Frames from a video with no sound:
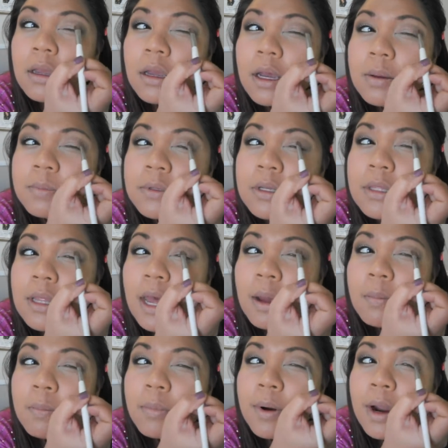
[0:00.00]
up to
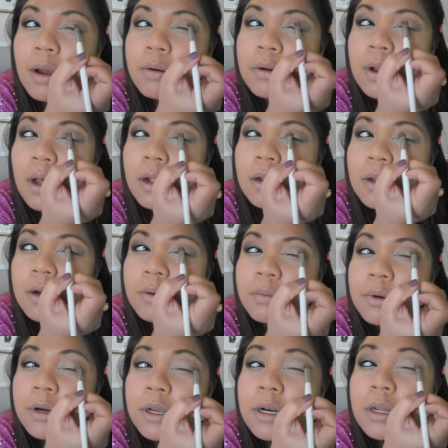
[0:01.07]
that brown color.
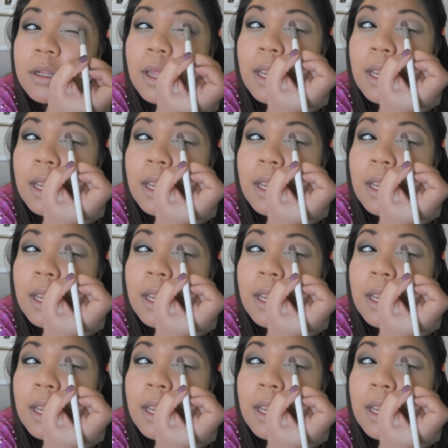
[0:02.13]
We're gonna